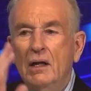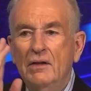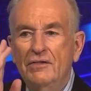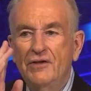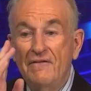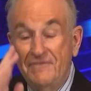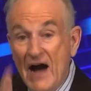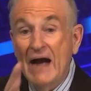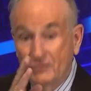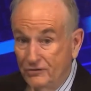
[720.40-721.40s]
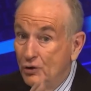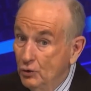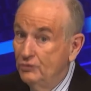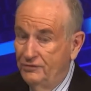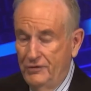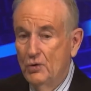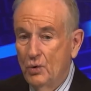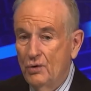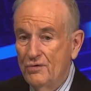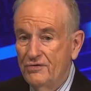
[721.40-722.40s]
the Fox News
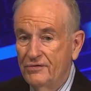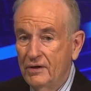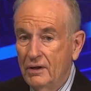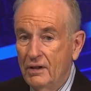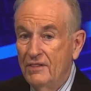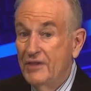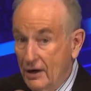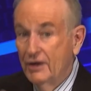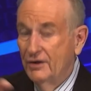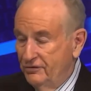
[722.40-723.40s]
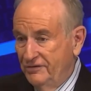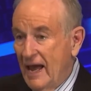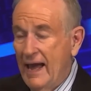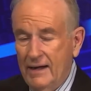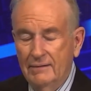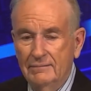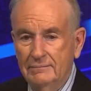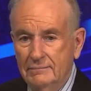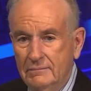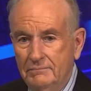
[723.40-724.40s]
viewers, they're going to stay
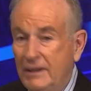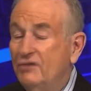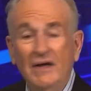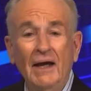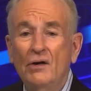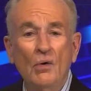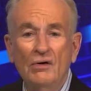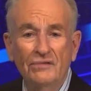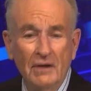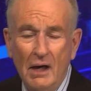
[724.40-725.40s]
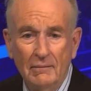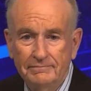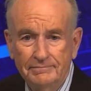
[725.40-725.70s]
because they got nowhere else to go.